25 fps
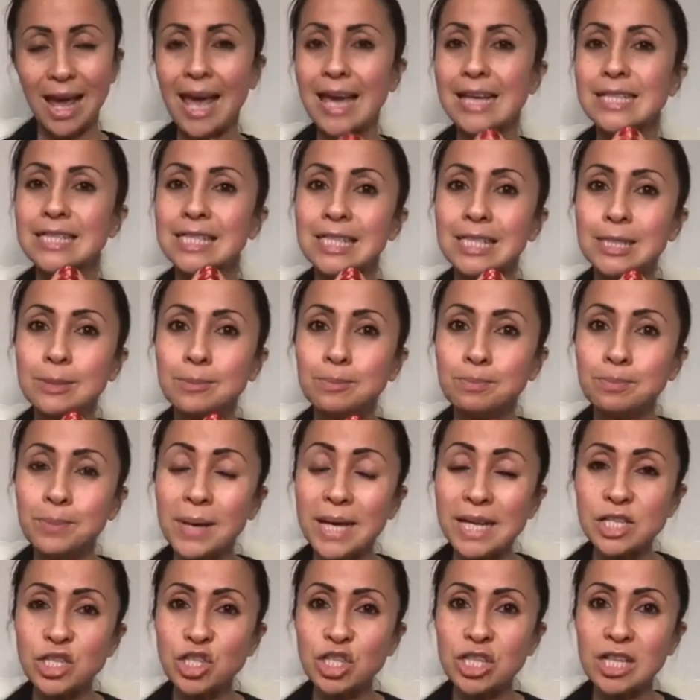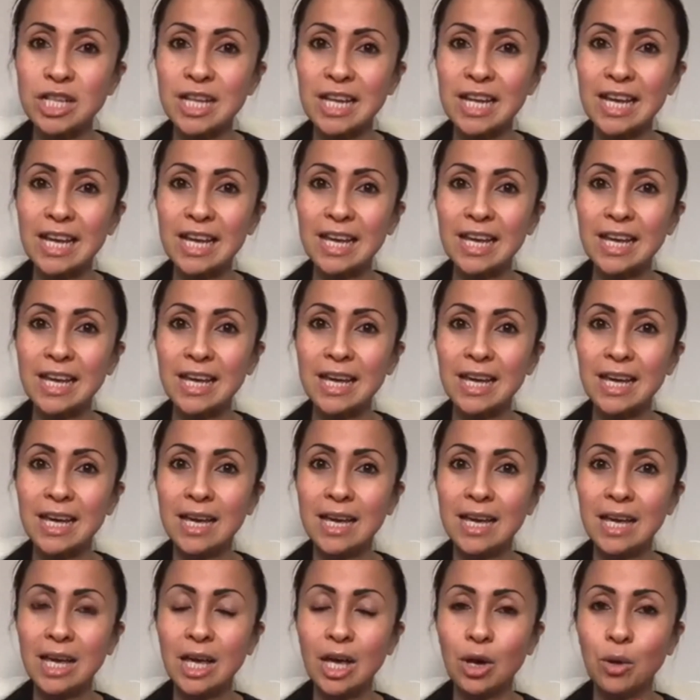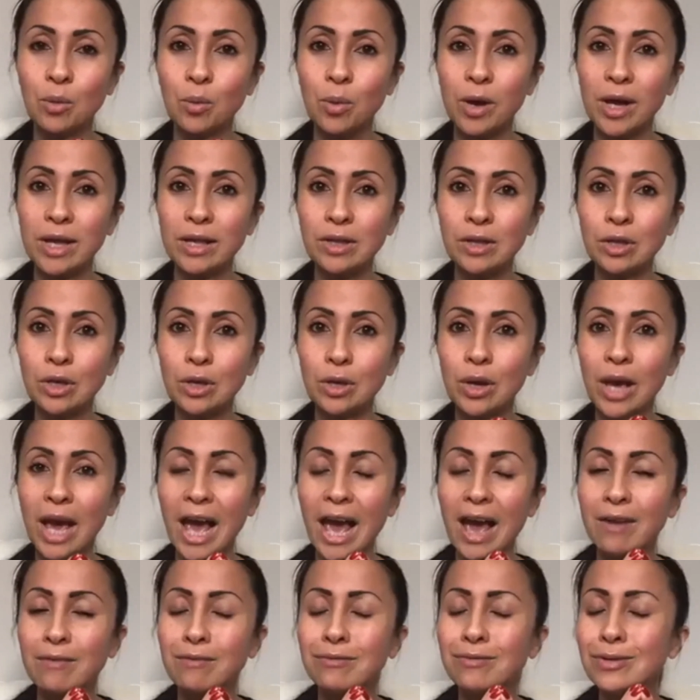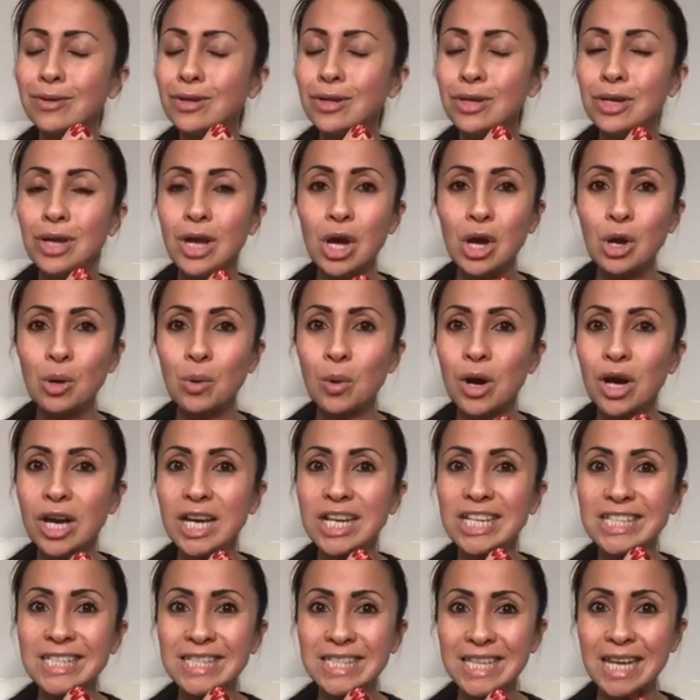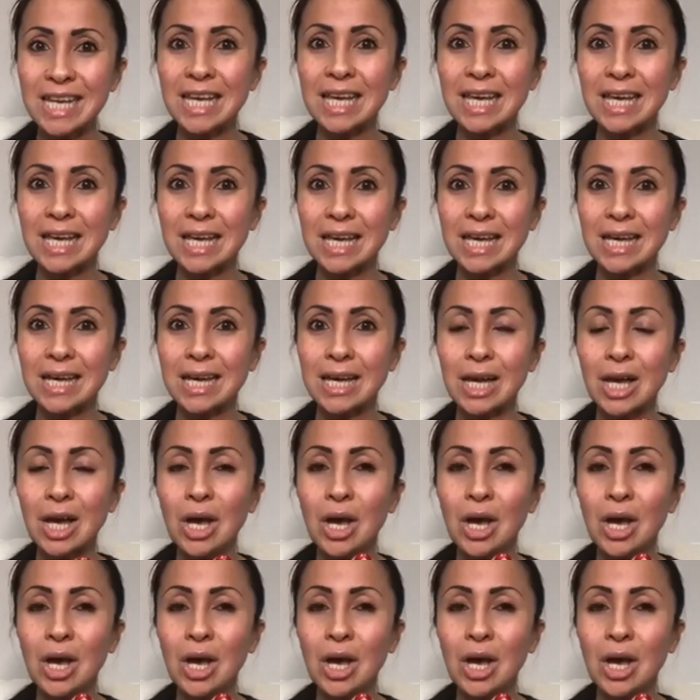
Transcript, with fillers: especially when you have no idea